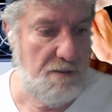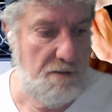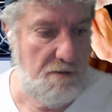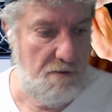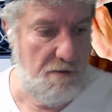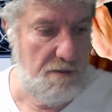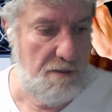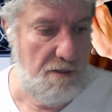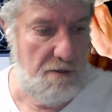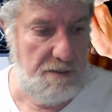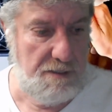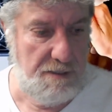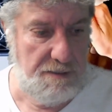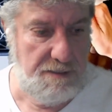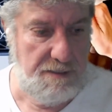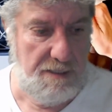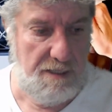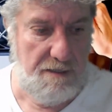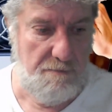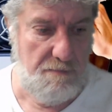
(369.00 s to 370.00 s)
got, like I
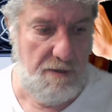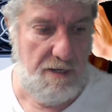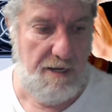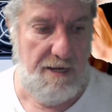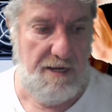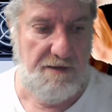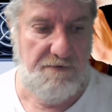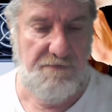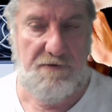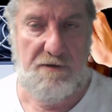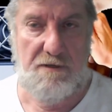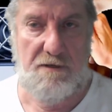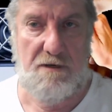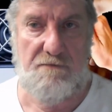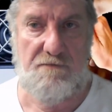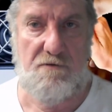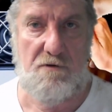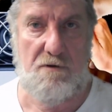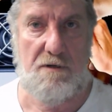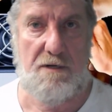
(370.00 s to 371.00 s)
said in my last video,
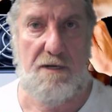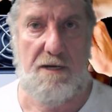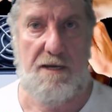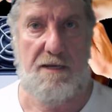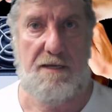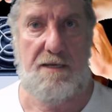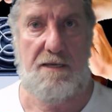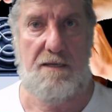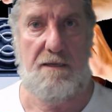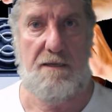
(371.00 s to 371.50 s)
I've got a